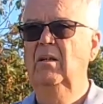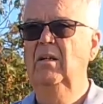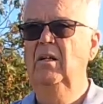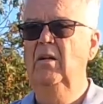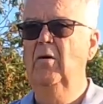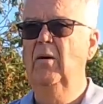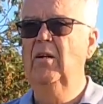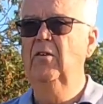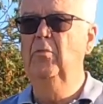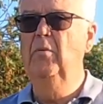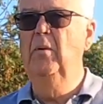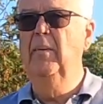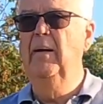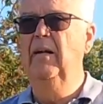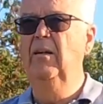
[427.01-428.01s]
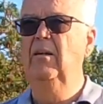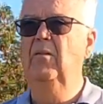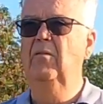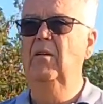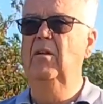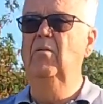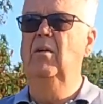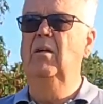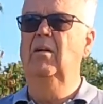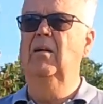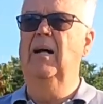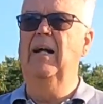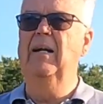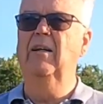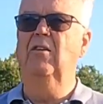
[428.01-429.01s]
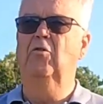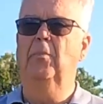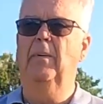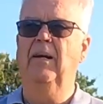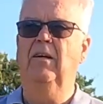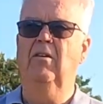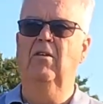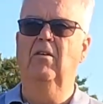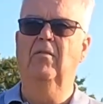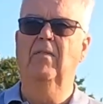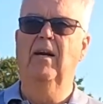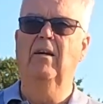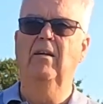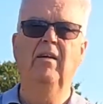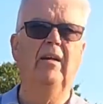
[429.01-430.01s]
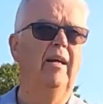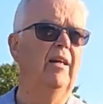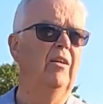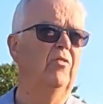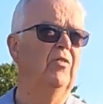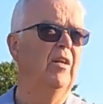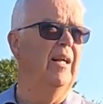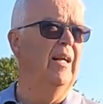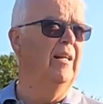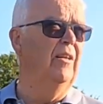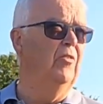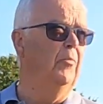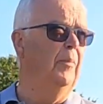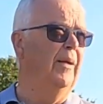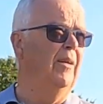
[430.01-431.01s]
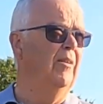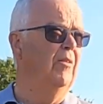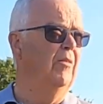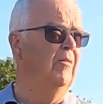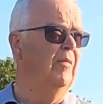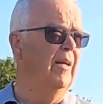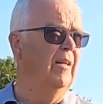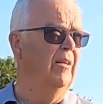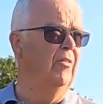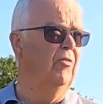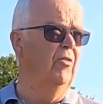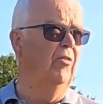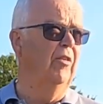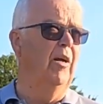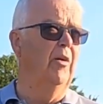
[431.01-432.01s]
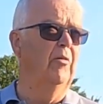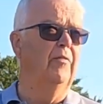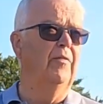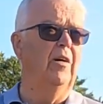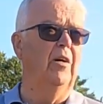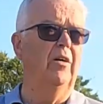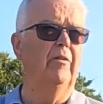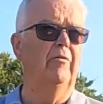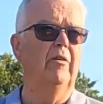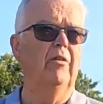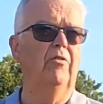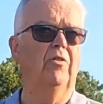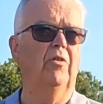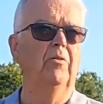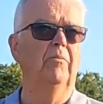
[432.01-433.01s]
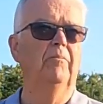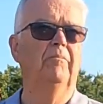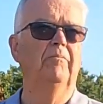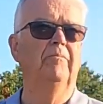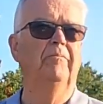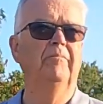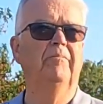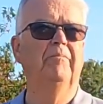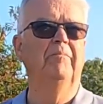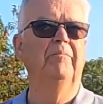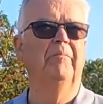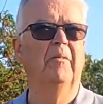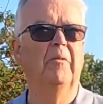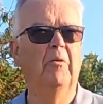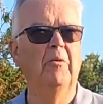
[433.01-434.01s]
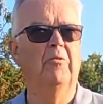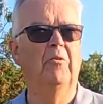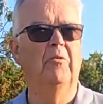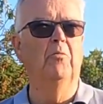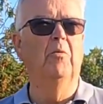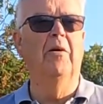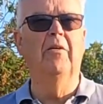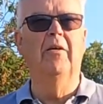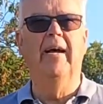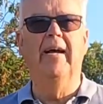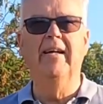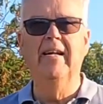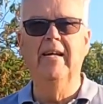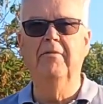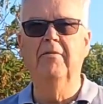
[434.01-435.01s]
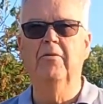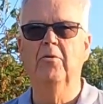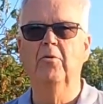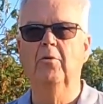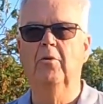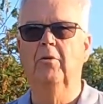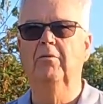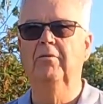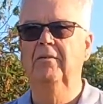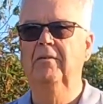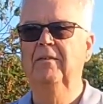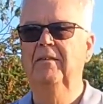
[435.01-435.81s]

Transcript: think you asked me about an unexpected advantage. Yes, an unexpected advantage is lower fire risk, which is one I had never thought of